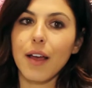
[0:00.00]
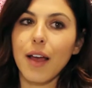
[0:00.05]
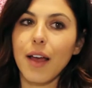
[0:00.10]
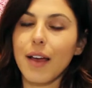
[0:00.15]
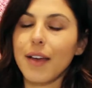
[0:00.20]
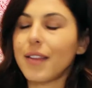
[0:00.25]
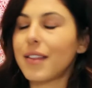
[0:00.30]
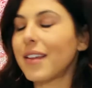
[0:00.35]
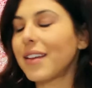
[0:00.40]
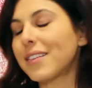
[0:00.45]

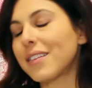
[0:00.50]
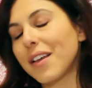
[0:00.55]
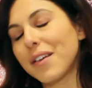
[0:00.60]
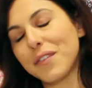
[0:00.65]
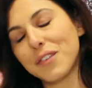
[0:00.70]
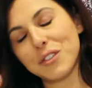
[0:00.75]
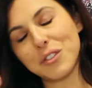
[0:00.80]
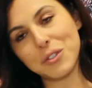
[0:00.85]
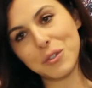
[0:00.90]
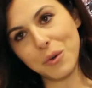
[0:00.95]
I think
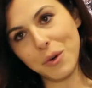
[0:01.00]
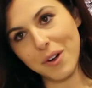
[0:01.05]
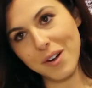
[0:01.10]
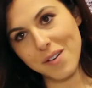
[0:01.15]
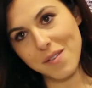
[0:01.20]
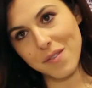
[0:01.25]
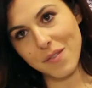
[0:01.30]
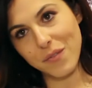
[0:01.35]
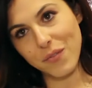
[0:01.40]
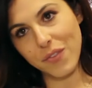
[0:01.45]
life is short.
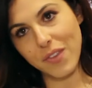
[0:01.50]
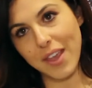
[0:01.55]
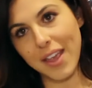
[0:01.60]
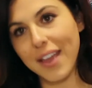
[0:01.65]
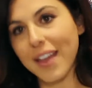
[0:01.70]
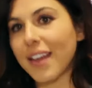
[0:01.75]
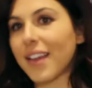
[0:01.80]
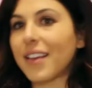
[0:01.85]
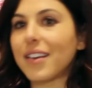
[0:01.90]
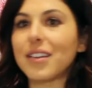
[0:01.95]

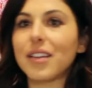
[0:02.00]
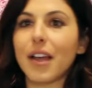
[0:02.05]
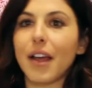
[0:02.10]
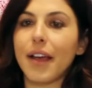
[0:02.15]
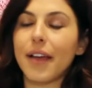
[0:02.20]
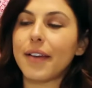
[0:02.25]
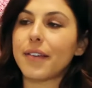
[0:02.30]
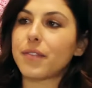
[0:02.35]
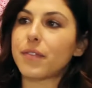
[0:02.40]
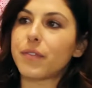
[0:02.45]
And
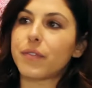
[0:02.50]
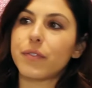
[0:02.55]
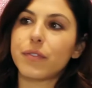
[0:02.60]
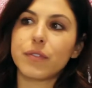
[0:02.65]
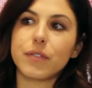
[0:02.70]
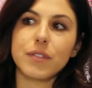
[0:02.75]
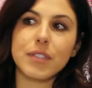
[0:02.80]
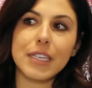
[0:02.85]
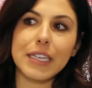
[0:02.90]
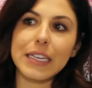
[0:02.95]
I've
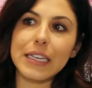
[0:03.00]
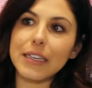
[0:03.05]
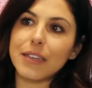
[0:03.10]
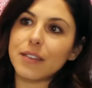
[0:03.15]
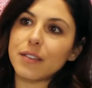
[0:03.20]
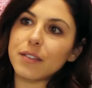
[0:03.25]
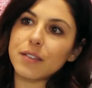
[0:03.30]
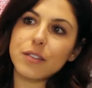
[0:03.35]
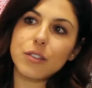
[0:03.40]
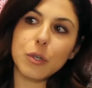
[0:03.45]

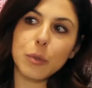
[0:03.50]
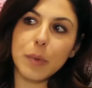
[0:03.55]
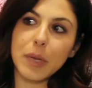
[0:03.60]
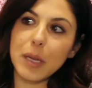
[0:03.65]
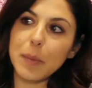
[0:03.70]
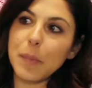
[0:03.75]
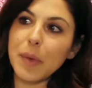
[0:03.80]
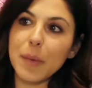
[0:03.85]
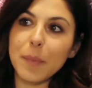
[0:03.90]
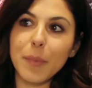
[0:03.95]
seen too
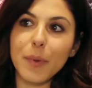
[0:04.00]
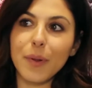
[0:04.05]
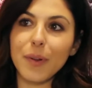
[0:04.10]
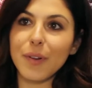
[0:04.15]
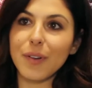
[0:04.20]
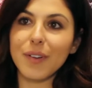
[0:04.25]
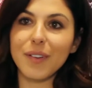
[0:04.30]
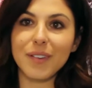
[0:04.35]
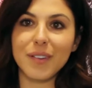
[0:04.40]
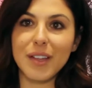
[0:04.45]
many
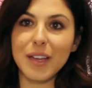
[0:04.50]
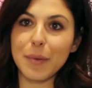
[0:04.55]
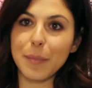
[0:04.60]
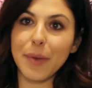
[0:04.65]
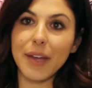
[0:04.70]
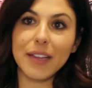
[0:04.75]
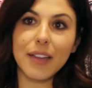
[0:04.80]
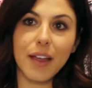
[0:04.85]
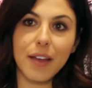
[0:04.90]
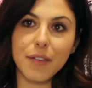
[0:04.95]
people in
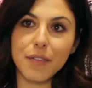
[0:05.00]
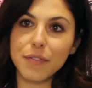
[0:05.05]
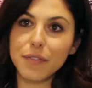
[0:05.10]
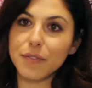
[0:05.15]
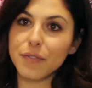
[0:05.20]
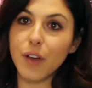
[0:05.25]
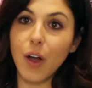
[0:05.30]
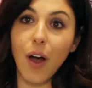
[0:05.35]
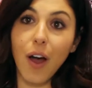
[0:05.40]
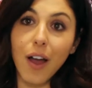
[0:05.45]
my
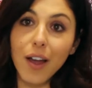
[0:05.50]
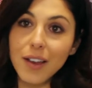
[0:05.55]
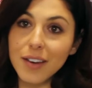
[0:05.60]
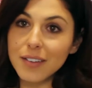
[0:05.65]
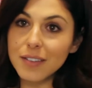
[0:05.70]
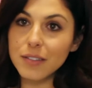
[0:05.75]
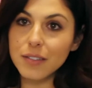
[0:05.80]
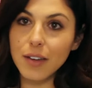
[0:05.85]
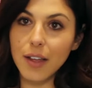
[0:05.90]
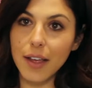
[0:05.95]
life
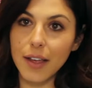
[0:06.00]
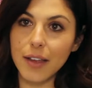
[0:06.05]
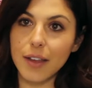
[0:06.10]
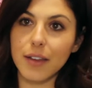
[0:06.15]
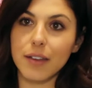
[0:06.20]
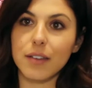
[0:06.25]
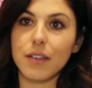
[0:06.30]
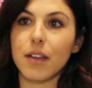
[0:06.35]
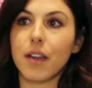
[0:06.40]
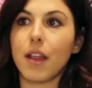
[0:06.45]
gone,
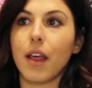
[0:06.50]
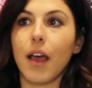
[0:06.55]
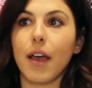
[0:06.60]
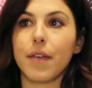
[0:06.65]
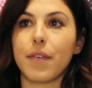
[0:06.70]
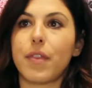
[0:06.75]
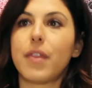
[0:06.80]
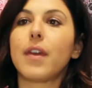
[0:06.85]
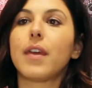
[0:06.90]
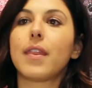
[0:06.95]
and I
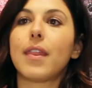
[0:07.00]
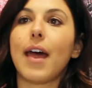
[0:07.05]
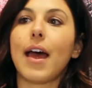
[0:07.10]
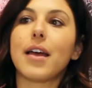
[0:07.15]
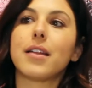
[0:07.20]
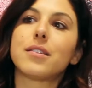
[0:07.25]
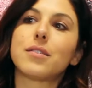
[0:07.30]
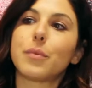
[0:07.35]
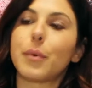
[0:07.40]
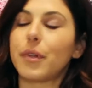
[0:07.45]
think
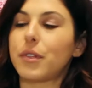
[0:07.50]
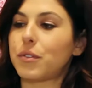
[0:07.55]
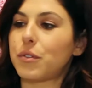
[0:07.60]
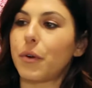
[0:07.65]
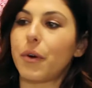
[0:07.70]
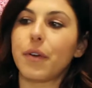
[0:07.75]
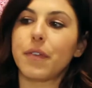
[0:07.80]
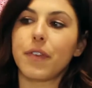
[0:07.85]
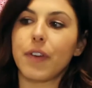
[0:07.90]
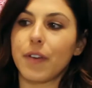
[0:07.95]
that's what's
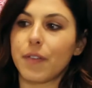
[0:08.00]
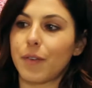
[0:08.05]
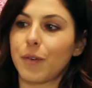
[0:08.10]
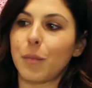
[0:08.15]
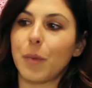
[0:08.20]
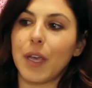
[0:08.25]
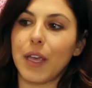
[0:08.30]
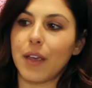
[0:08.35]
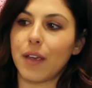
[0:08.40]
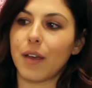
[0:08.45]
sort of given
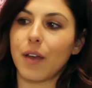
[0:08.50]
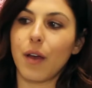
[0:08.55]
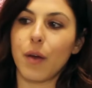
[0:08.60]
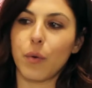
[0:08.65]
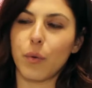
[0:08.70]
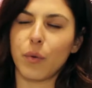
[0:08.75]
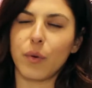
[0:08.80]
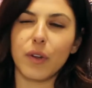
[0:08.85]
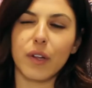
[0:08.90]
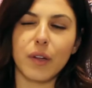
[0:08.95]
me
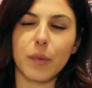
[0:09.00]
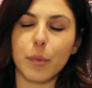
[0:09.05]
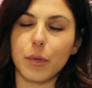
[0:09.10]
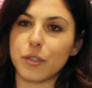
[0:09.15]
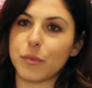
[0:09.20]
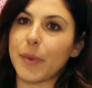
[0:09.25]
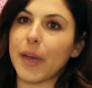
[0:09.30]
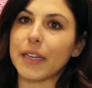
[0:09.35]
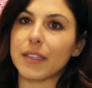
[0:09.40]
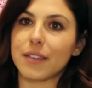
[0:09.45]
a real
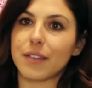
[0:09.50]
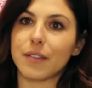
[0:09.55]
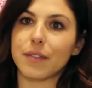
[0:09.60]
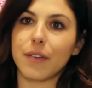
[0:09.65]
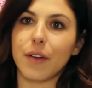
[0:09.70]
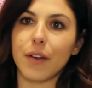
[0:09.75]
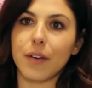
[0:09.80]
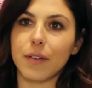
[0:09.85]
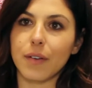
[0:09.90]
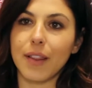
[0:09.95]
perspective
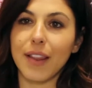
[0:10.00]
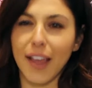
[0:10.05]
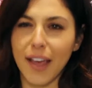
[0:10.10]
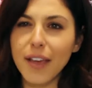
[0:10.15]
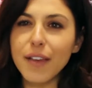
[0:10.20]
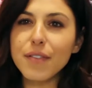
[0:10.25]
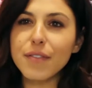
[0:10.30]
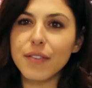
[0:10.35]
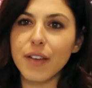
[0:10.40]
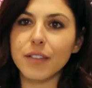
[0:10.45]
on
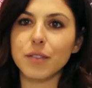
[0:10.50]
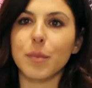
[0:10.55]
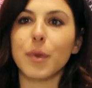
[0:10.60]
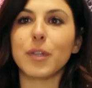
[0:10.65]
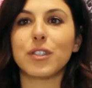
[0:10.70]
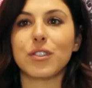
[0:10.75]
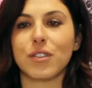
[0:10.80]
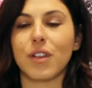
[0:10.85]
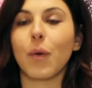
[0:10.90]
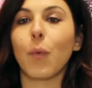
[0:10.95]
life. As
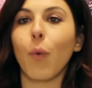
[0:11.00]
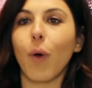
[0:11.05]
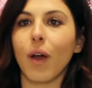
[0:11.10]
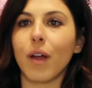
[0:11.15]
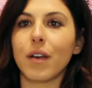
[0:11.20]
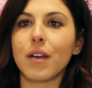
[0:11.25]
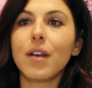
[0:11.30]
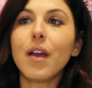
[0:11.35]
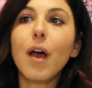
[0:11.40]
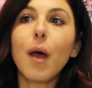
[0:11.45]
much as I
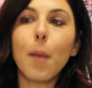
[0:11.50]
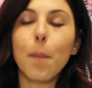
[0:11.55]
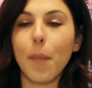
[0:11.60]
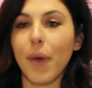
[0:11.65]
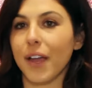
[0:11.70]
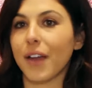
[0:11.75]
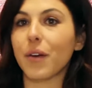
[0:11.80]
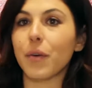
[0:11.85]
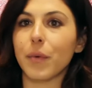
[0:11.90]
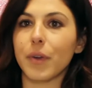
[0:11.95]
want
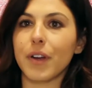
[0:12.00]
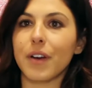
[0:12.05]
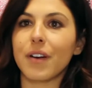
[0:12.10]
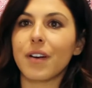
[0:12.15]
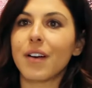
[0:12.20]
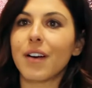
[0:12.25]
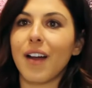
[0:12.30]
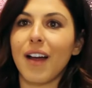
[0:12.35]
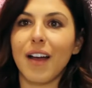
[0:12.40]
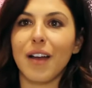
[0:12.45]
my
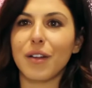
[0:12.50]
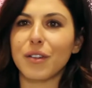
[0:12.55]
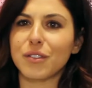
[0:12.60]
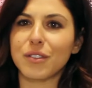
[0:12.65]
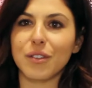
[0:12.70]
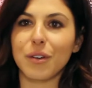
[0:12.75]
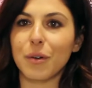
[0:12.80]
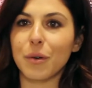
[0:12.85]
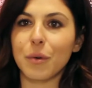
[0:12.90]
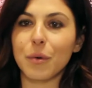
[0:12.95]
career, I
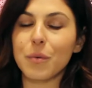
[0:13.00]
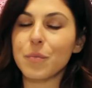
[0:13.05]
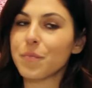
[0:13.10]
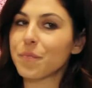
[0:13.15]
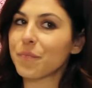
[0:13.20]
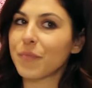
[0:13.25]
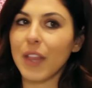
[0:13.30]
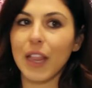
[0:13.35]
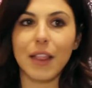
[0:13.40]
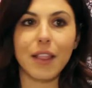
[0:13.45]
also
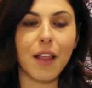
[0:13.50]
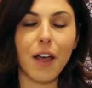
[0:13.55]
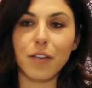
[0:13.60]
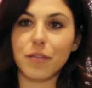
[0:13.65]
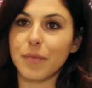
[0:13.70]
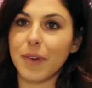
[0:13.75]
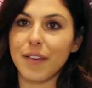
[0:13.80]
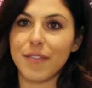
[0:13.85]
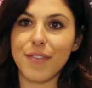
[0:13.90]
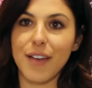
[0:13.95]

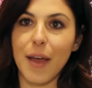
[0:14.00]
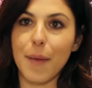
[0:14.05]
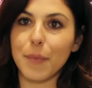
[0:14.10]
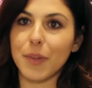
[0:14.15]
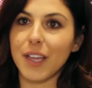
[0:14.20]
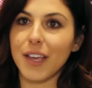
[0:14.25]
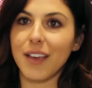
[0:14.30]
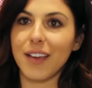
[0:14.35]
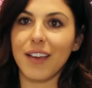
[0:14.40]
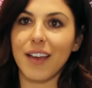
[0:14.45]
love my
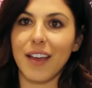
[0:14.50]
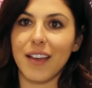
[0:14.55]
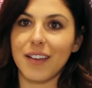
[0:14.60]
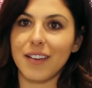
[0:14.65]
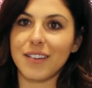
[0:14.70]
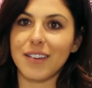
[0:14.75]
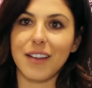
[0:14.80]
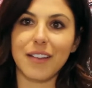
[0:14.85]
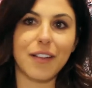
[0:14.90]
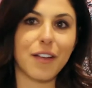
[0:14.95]
family
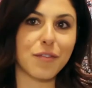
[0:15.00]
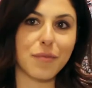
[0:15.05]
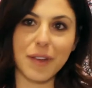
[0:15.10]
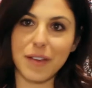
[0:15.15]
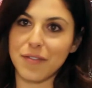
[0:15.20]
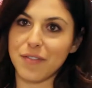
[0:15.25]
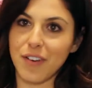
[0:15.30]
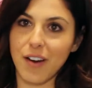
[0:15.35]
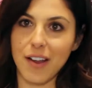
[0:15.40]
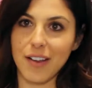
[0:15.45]
and I love my
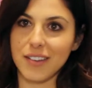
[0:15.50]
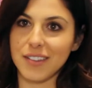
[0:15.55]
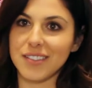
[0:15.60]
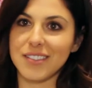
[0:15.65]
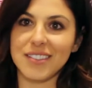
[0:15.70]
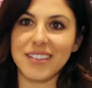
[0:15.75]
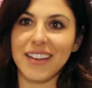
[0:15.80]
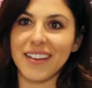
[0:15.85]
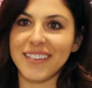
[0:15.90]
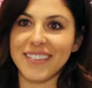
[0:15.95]

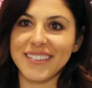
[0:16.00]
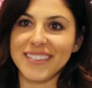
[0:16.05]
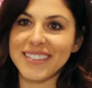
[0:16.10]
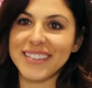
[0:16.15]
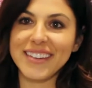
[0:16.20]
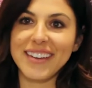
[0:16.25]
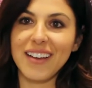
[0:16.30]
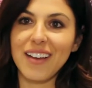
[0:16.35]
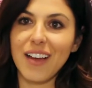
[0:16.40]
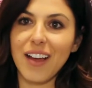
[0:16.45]
friends, and
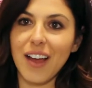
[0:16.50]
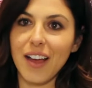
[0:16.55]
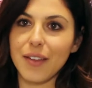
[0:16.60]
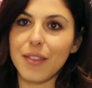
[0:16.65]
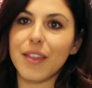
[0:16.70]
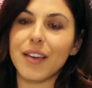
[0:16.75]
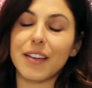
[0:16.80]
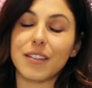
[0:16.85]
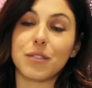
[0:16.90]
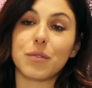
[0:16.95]
I
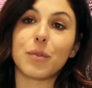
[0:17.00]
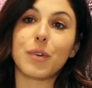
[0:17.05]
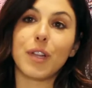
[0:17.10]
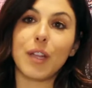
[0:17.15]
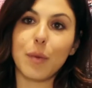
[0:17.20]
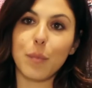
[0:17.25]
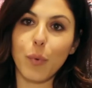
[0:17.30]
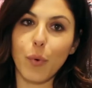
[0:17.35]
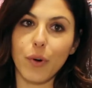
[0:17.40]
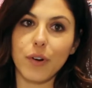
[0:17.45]
think it's really
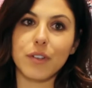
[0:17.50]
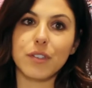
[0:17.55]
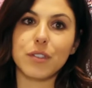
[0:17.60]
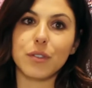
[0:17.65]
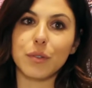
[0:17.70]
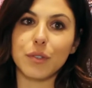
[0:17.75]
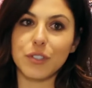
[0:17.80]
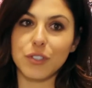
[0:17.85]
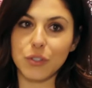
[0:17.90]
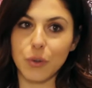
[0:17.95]
important
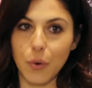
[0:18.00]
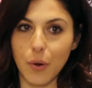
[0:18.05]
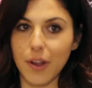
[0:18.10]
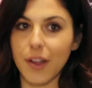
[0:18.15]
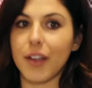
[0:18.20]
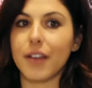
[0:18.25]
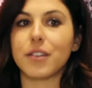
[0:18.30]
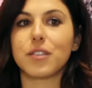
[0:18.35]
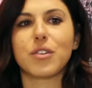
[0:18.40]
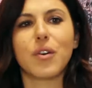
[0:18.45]
to
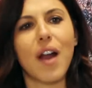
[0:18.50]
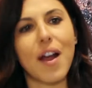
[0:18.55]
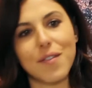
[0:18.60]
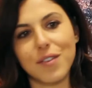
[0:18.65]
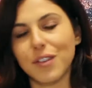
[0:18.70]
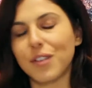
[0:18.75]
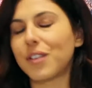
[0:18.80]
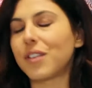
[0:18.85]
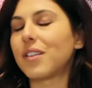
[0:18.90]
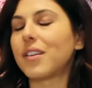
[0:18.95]
enjoy and
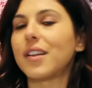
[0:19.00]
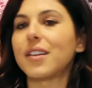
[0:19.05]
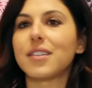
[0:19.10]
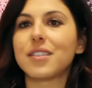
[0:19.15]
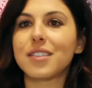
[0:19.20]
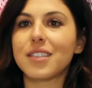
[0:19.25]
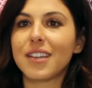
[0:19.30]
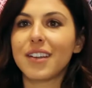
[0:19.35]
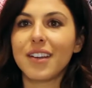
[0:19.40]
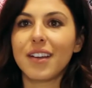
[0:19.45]
travel
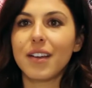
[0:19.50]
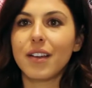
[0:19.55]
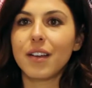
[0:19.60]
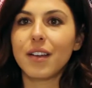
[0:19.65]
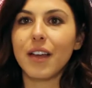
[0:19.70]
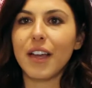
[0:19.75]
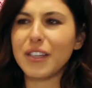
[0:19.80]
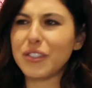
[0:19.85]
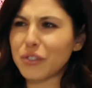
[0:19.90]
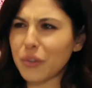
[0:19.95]
and
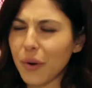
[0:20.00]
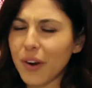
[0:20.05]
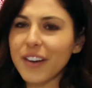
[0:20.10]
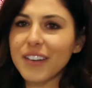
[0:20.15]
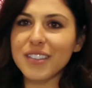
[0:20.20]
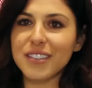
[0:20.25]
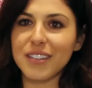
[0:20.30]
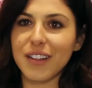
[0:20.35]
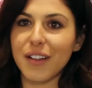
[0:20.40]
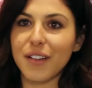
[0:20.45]
enjoy
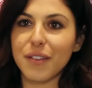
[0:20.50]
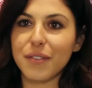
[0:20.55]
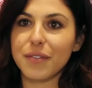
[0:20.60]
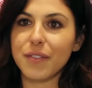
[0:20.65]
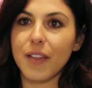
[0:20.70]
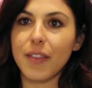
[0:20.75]
yourself.